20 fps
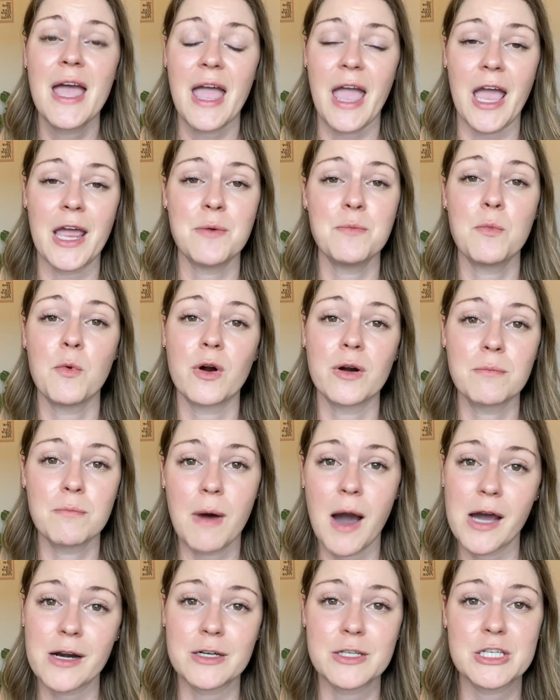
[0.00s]
and more
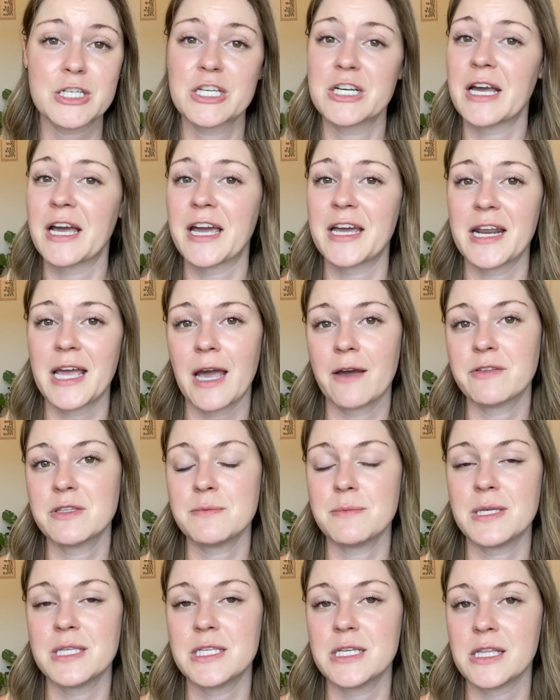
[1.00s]
modern, so you're not going to have to
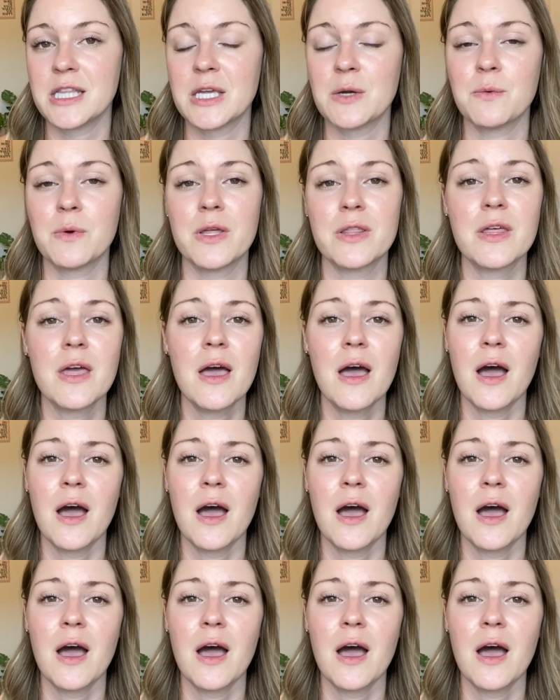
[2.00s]
be dealing with